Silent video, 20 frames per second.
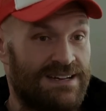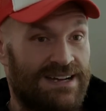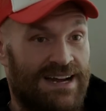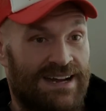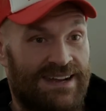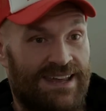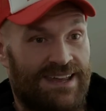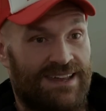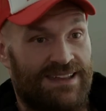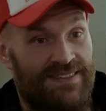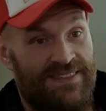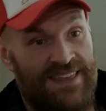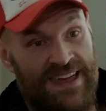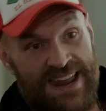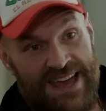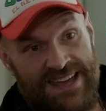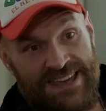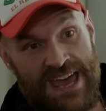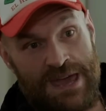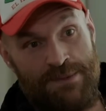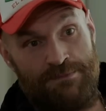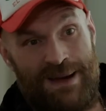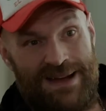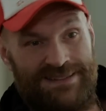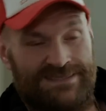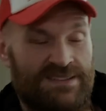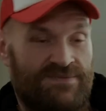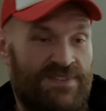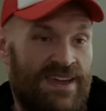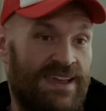And then I came
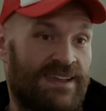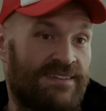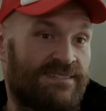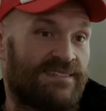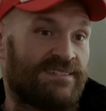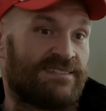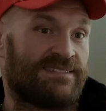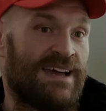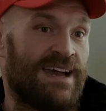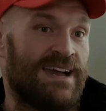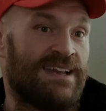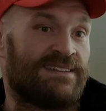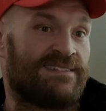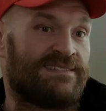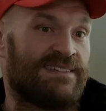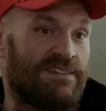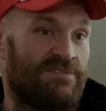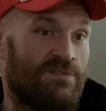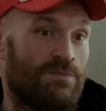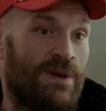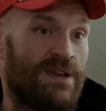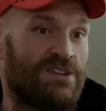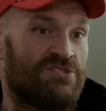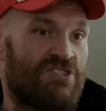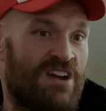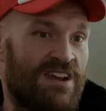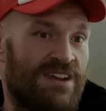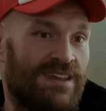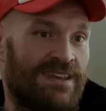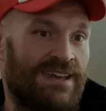back to Vegas and started a 7-week
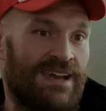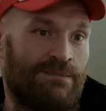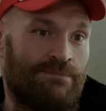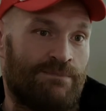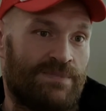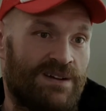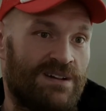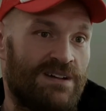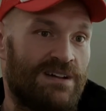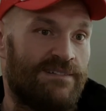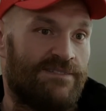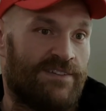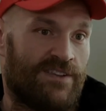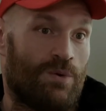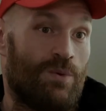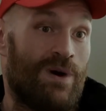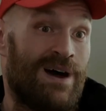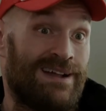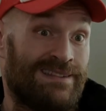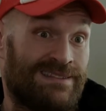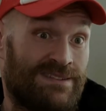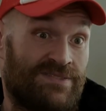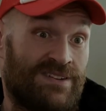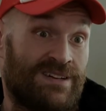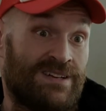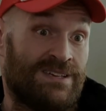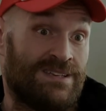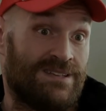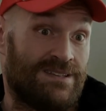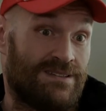training camp for the Wilder
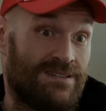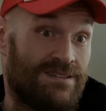fight.